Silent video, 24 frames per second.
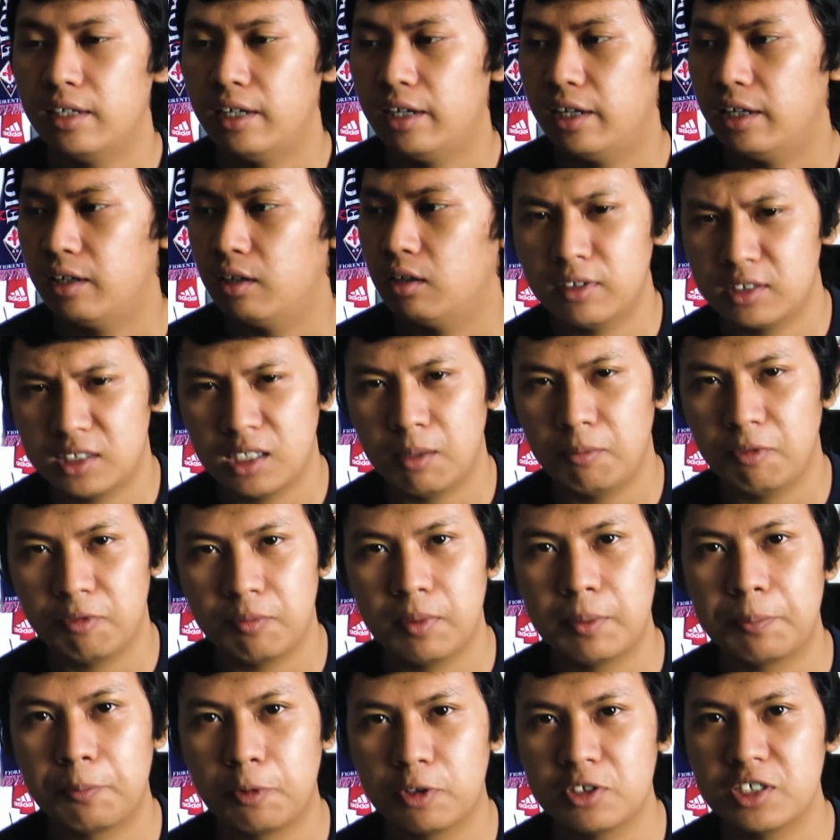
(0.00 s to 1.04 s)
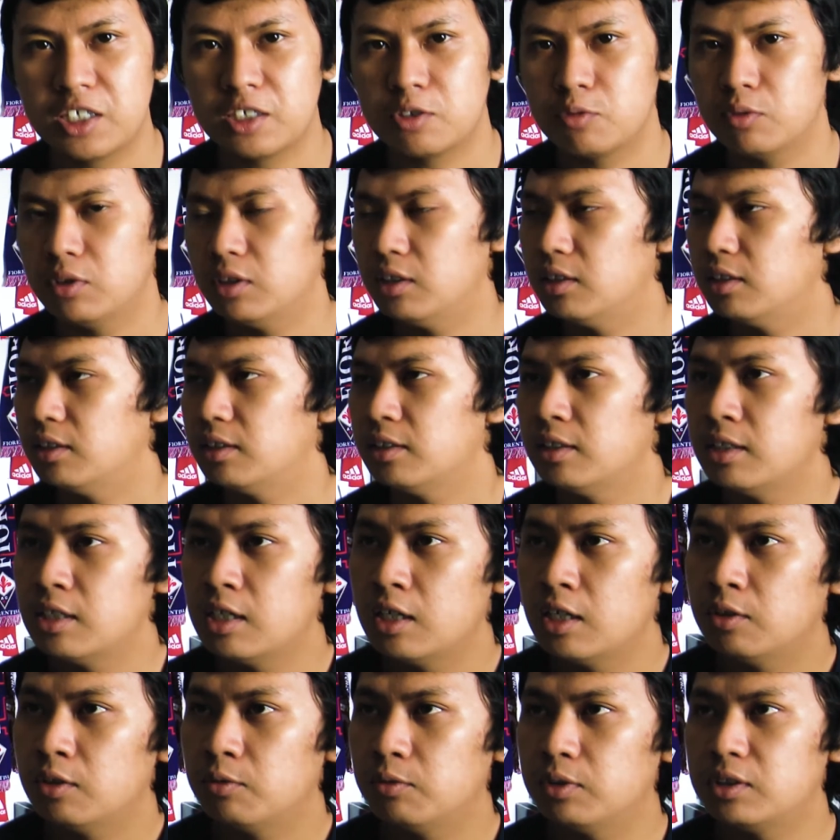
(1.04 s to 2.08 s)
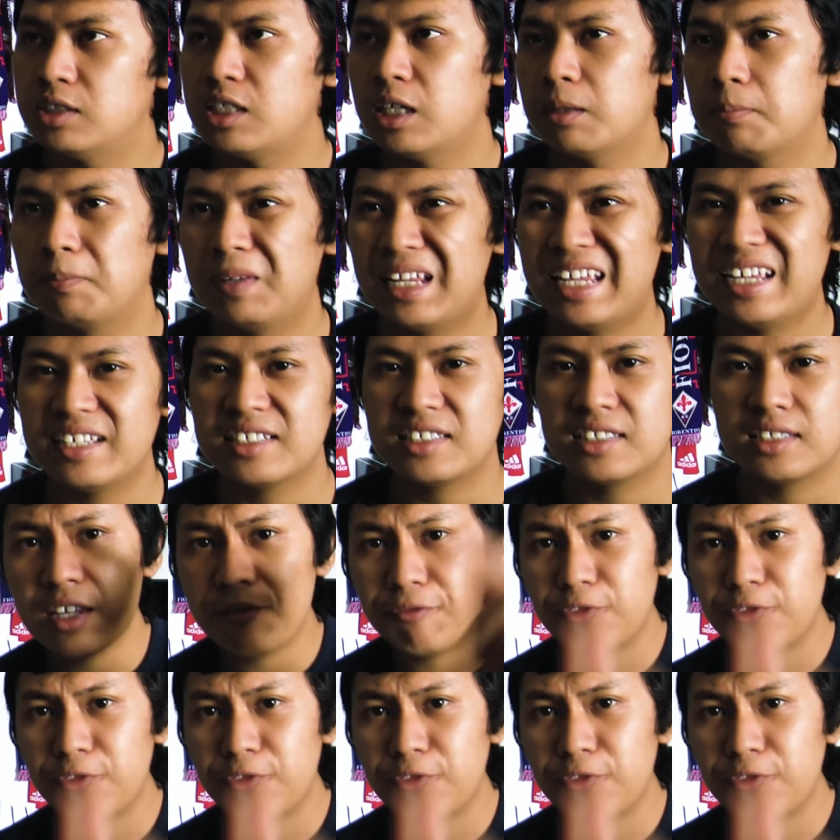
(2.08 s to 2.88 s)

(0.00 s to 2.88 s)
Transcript: and some of my projects will will take place.